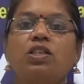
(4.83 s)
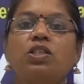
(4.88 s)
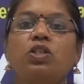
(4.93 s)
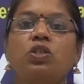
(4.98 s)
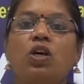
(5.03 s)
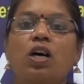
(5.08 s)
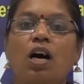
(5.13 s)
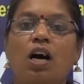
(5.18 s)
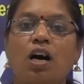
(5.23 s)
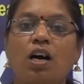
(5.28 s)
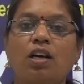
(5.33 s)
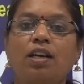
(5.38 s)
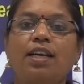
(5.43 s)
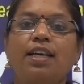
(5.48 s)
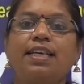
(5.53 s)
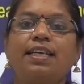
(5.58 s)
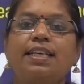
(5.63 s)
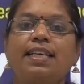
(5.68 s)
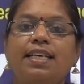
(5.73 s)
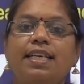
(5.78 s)
to our
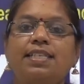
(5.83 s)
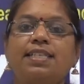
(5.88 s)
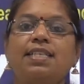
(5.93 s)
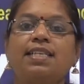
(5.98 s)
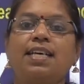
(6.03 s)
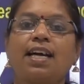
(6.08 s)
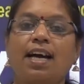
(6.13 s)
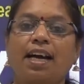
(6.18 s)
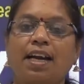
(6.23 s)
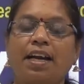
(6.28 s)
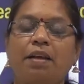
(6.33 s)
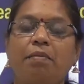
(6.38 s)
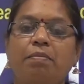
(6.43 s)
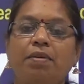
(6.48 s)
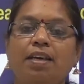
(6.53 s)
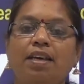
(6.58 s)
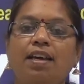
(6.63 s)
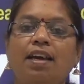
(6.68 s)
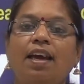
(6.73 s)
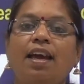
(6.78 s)
online teaching
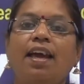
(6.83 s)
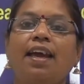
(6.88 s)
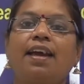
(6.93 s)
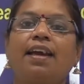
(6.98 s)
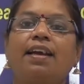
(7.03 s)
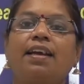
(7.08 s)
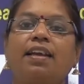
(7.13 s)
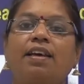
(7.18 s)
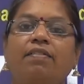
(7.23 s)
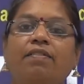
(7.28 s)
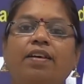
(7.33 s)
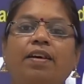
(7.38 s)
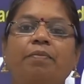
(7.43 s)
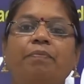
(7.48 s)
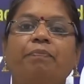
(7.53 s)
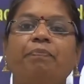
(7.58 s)
academy Ekalaiva.